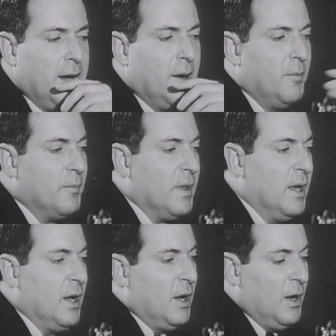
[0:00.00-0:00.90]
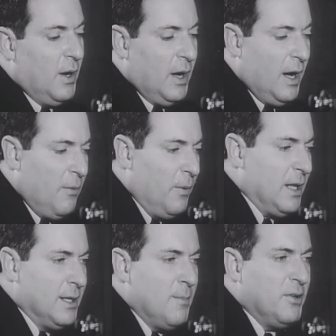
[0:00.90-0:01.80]
Now,
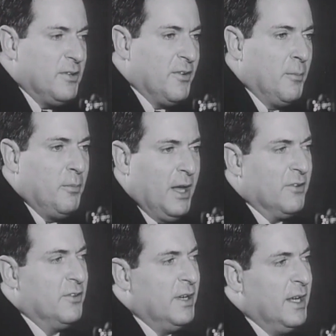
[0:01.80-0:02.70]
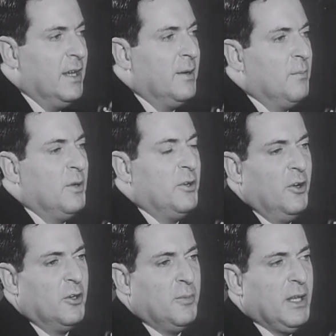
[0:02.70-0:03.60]
what limits of complexity and
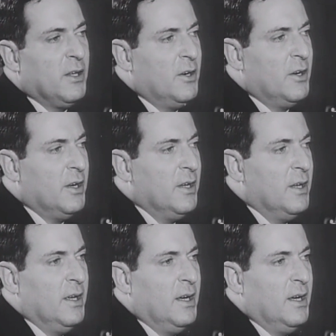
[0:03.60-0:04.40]
material to be learned